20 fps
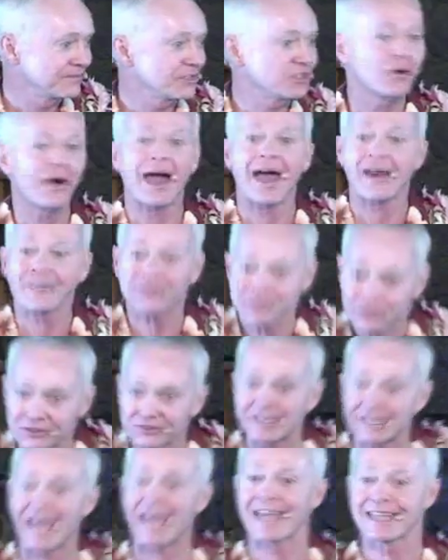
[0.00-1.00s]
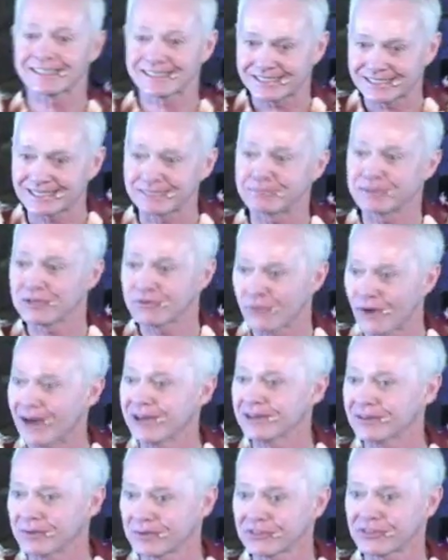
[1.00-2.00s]
You have to dance to be
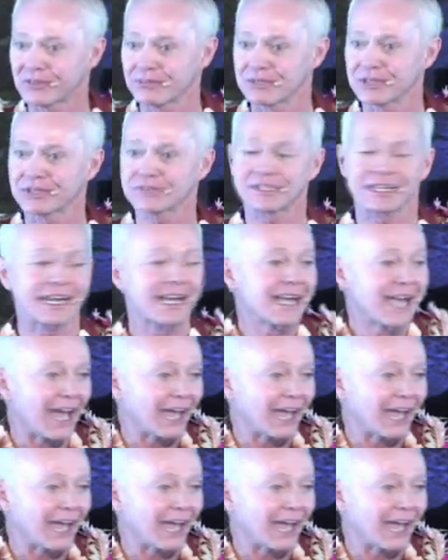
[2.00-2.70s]
one with the music.